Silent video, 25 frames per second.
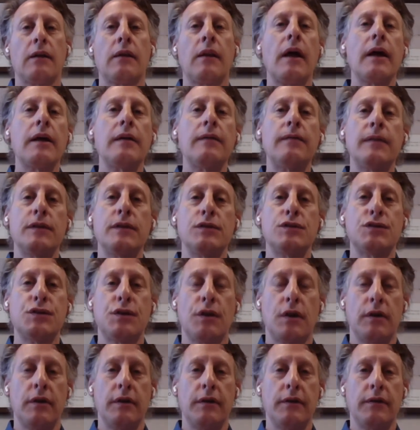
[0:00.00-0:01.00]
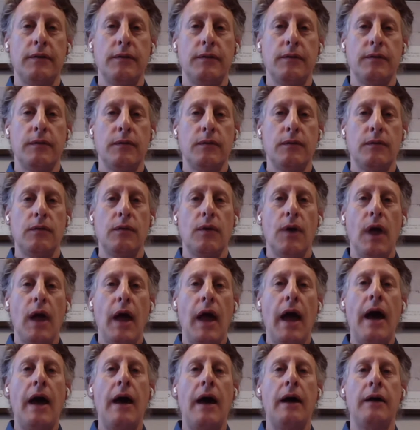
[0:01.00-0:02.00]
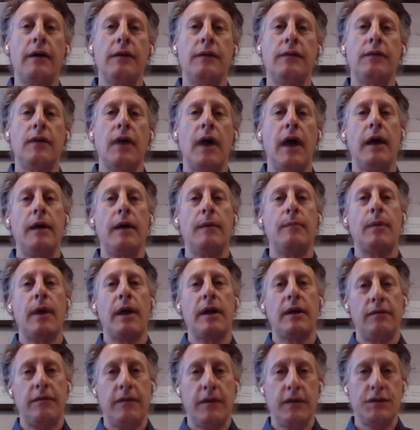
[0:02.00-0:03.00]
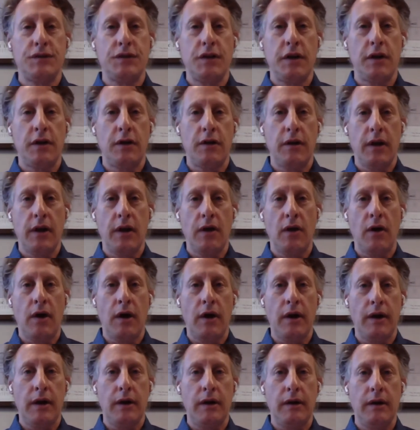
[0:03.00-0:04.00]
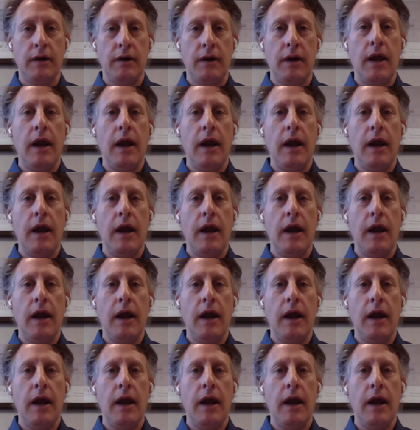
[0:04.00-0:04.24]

Life insurance has a beneficiary on it.